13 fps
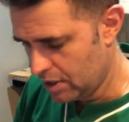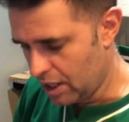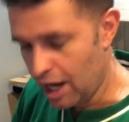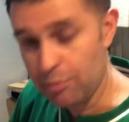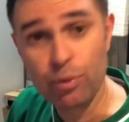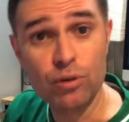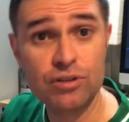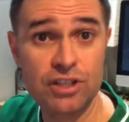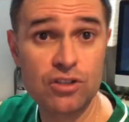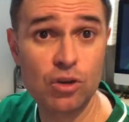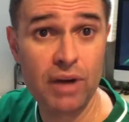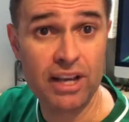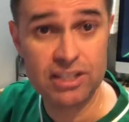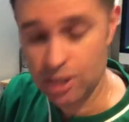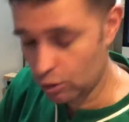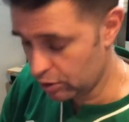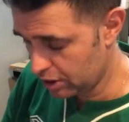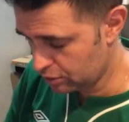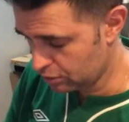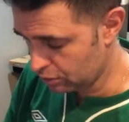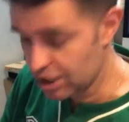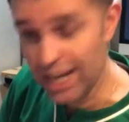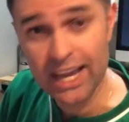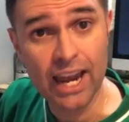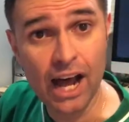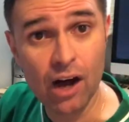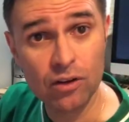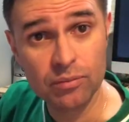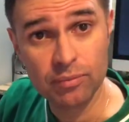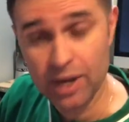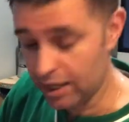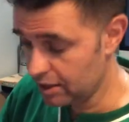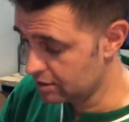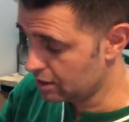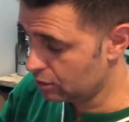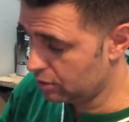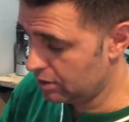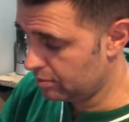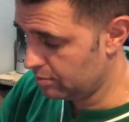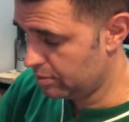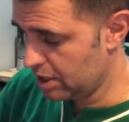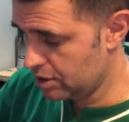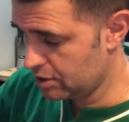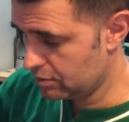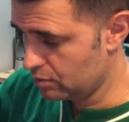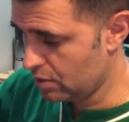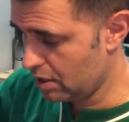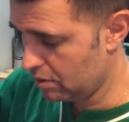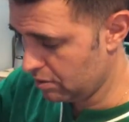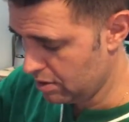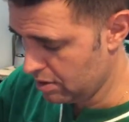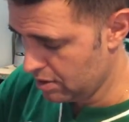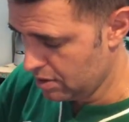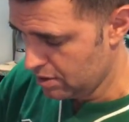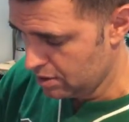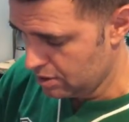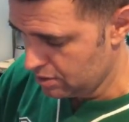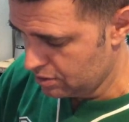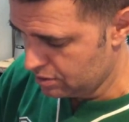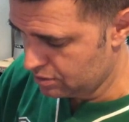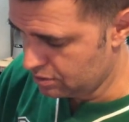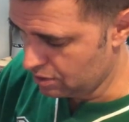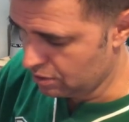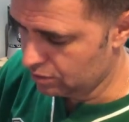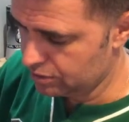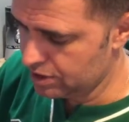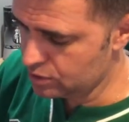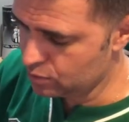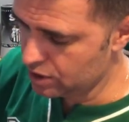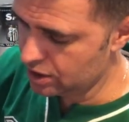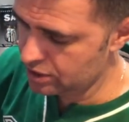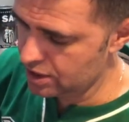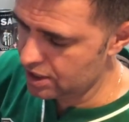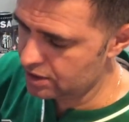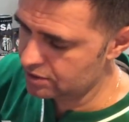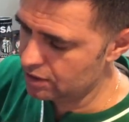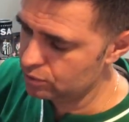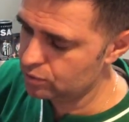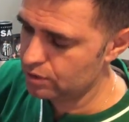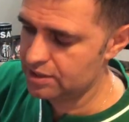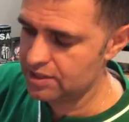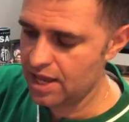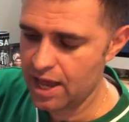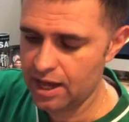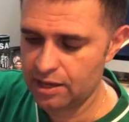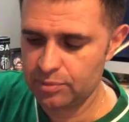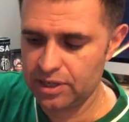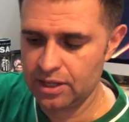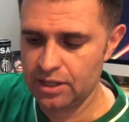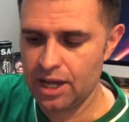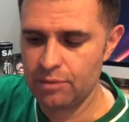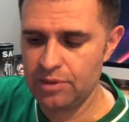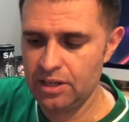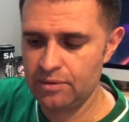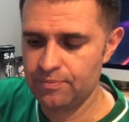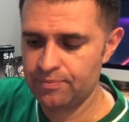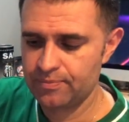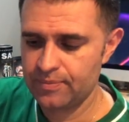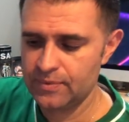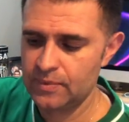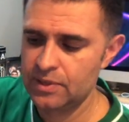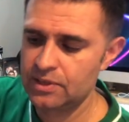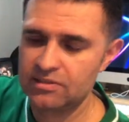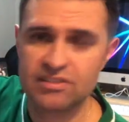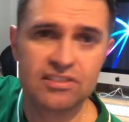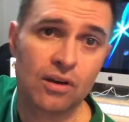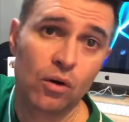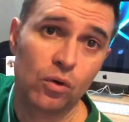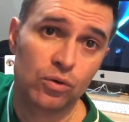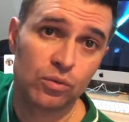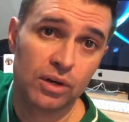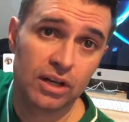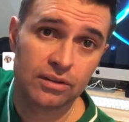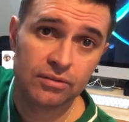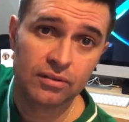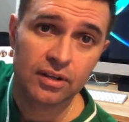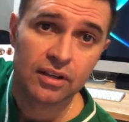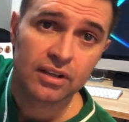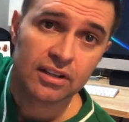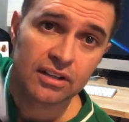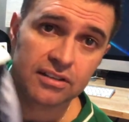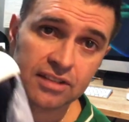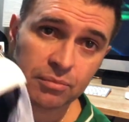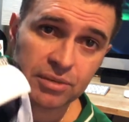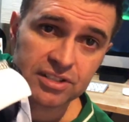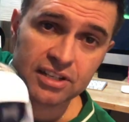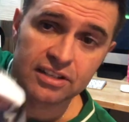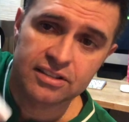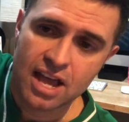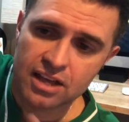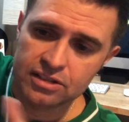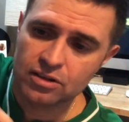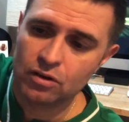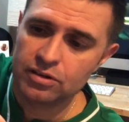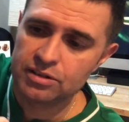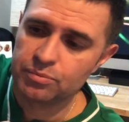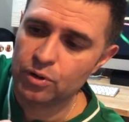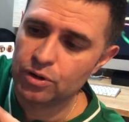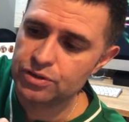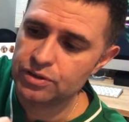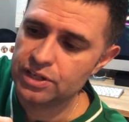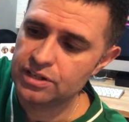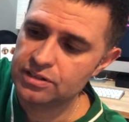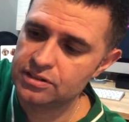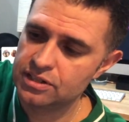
I post this on my Instagram, so check it out, my Instagram page as well. So this one has also a tag, but I mean, this is an old one. It's a Brazilian tag, it's all in Portuguese.